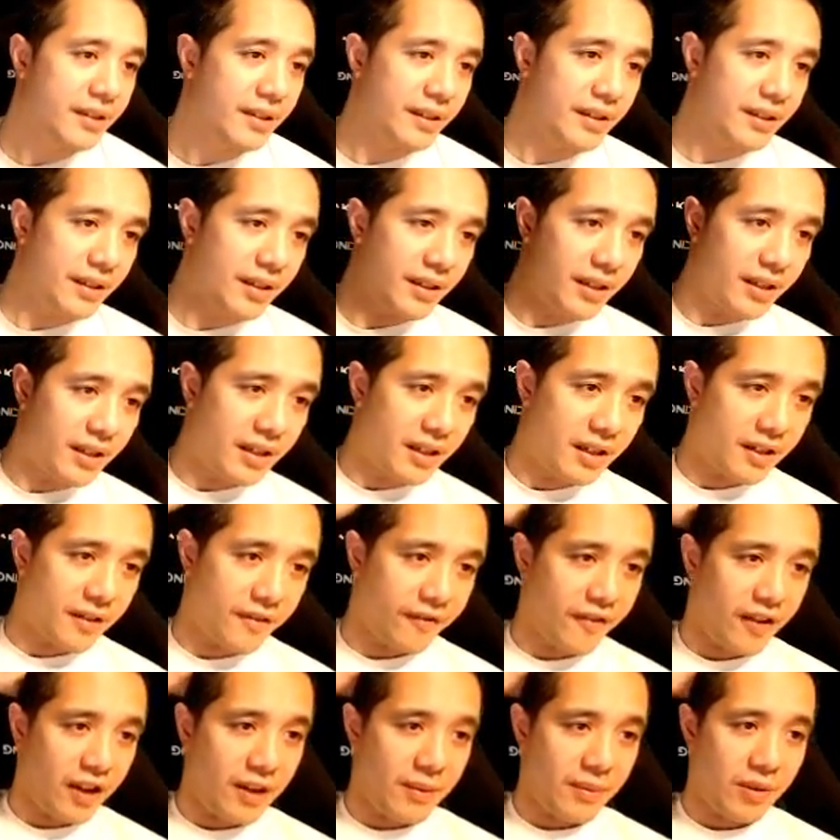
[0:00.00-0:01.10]

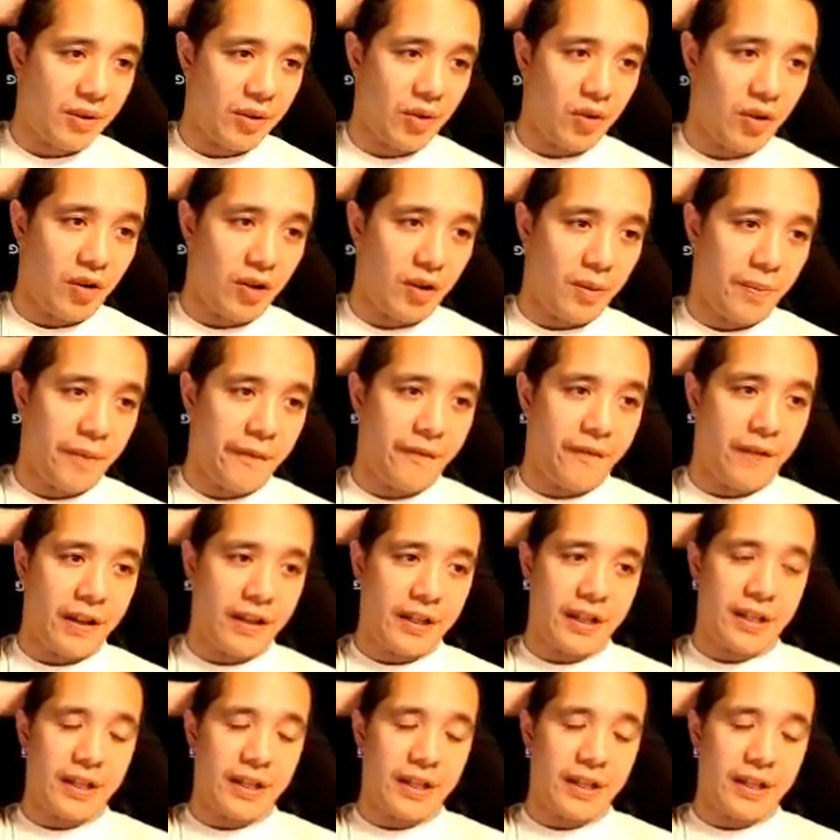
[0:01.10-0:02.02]
5 and all preventing